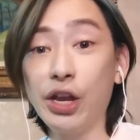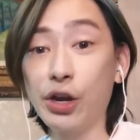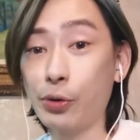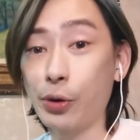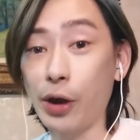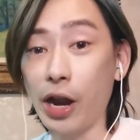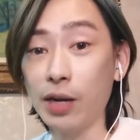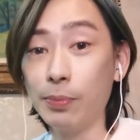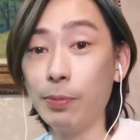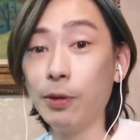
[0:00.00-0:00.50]

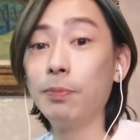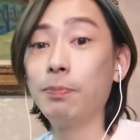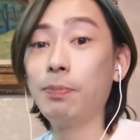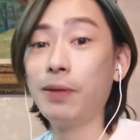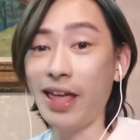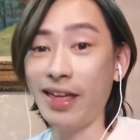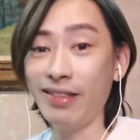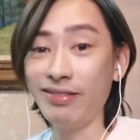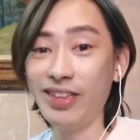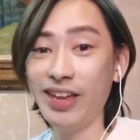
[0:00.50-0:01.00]
Incredible
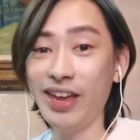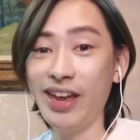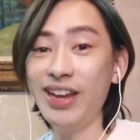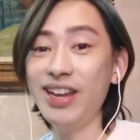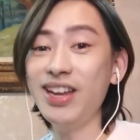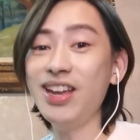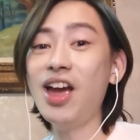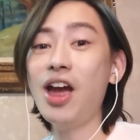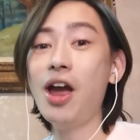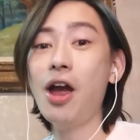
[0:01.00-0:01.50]

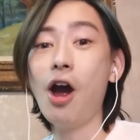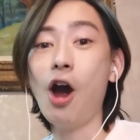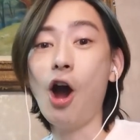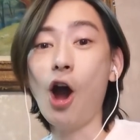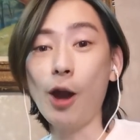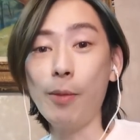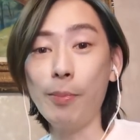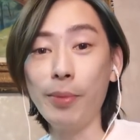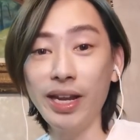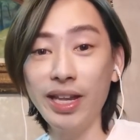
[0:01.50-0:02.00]
blending,
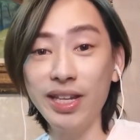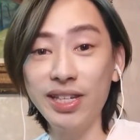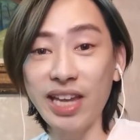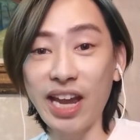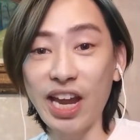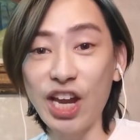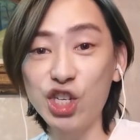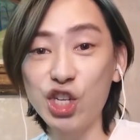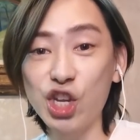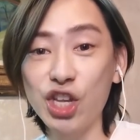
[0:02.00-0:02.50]

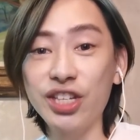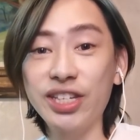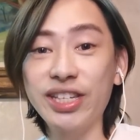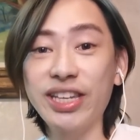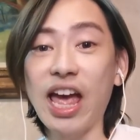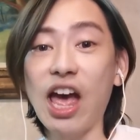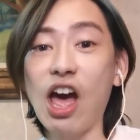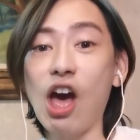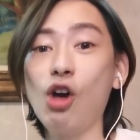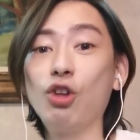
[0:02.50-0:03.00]
harmonization
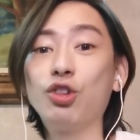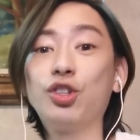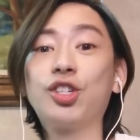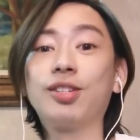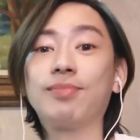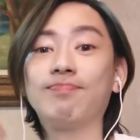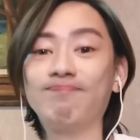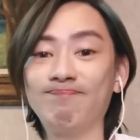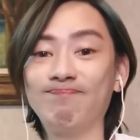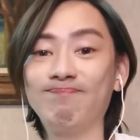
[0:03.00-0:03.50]

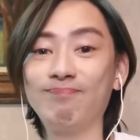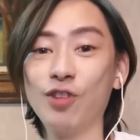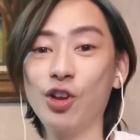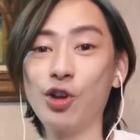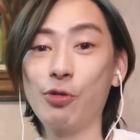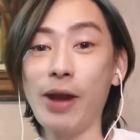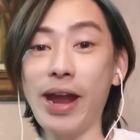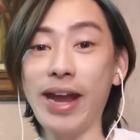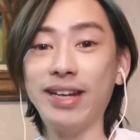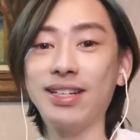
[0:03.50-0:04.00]
sounds
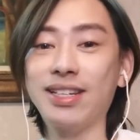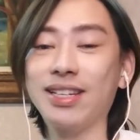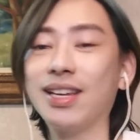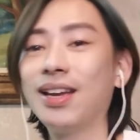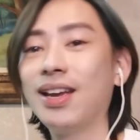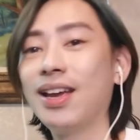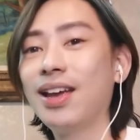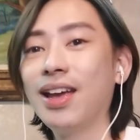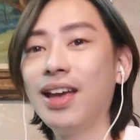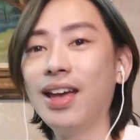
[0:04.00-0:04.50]

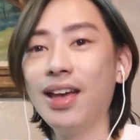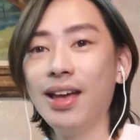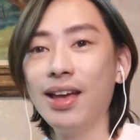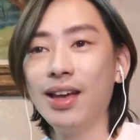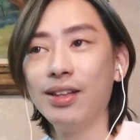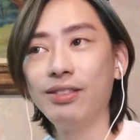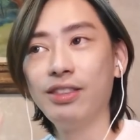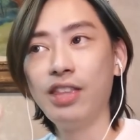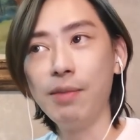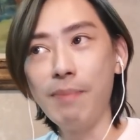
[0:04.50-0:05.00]
great.
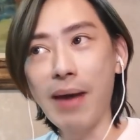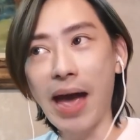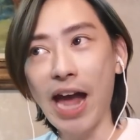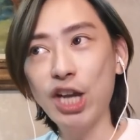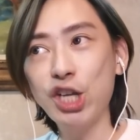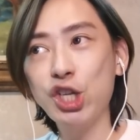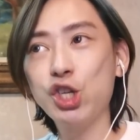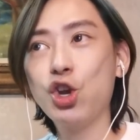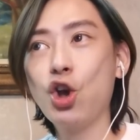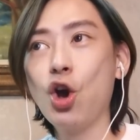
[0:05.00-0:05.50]

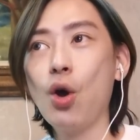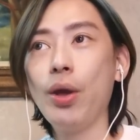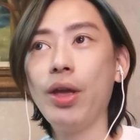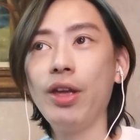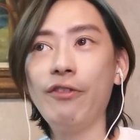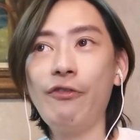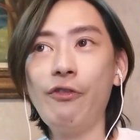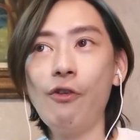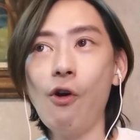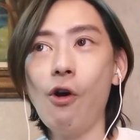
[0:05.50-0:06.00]
Dimash
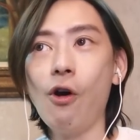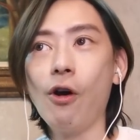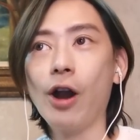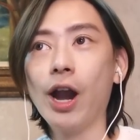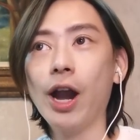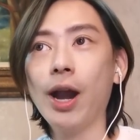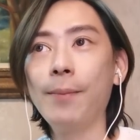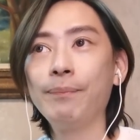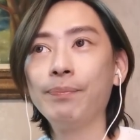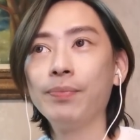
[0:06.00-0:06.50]
going
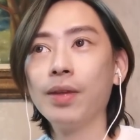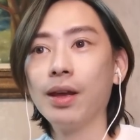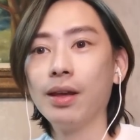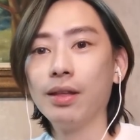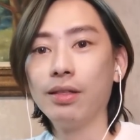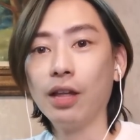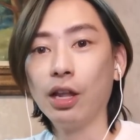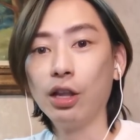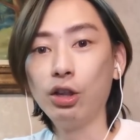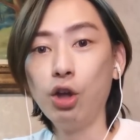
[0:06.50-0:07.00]
for
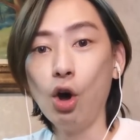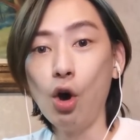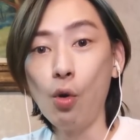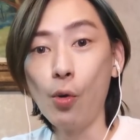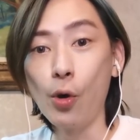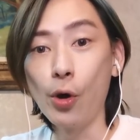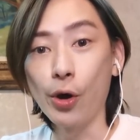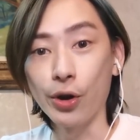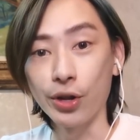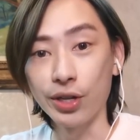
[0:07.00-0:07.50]
the
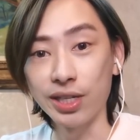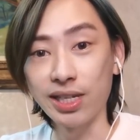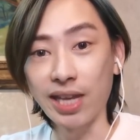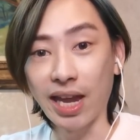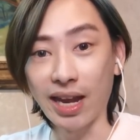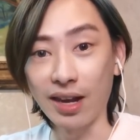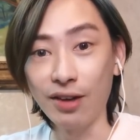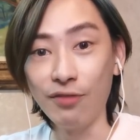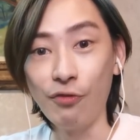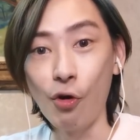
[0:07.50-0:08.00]
lower
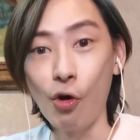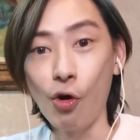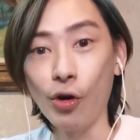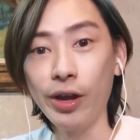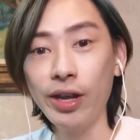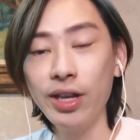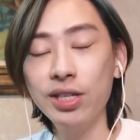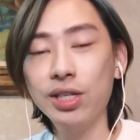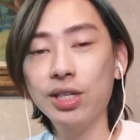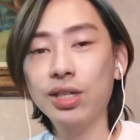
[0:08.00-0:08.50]
second
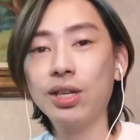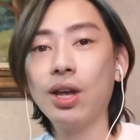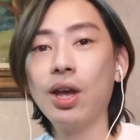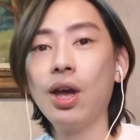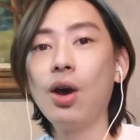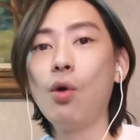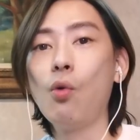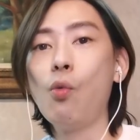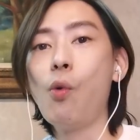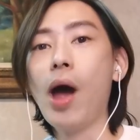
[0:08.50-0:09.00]
voice,
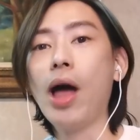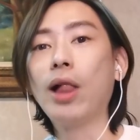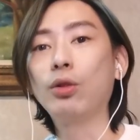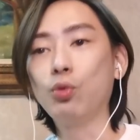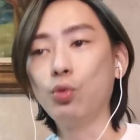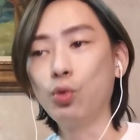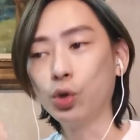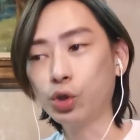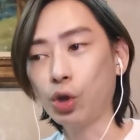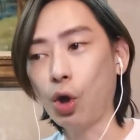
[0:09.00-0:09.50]

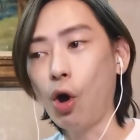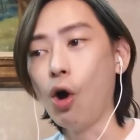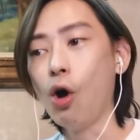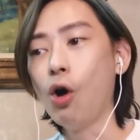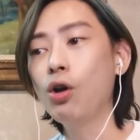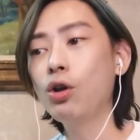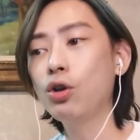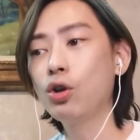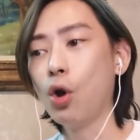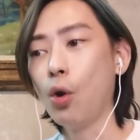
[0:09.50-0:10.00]
while Wu
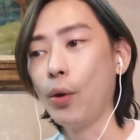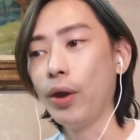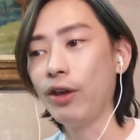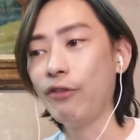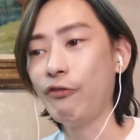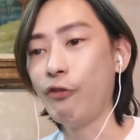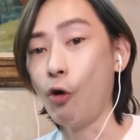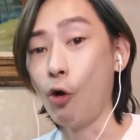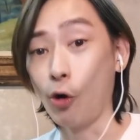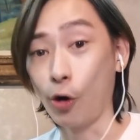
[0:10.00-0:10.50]
Tong
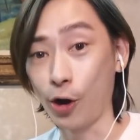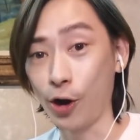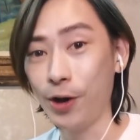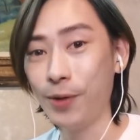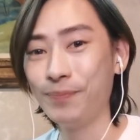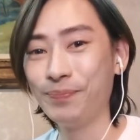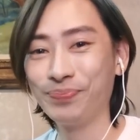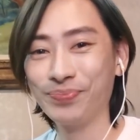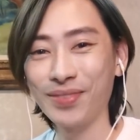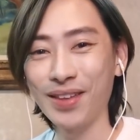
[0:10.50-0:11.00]
going
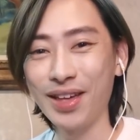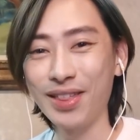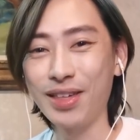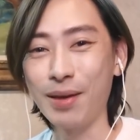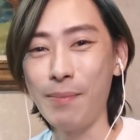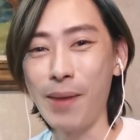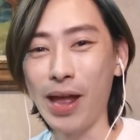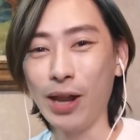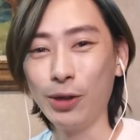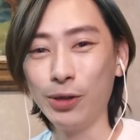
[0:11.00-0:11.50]
for
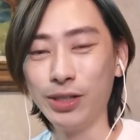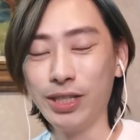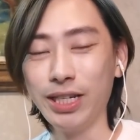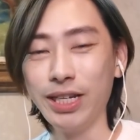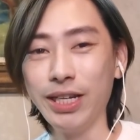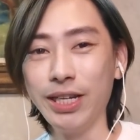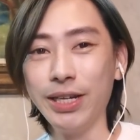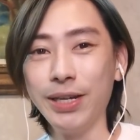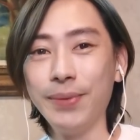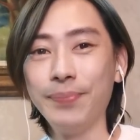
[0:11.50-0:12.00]
the
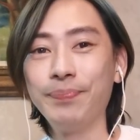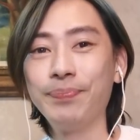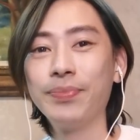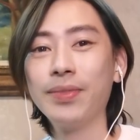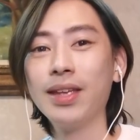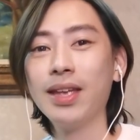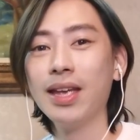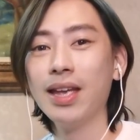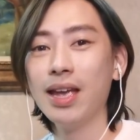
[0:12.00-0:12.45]
melody.